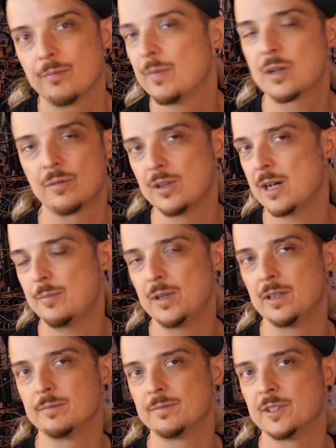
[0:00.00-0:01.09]
Make a VIP.
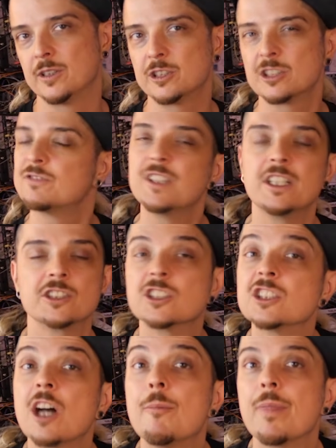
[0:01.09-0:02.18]
You know, just finish
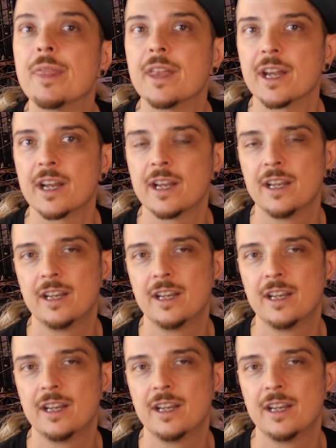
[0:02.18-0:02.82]
something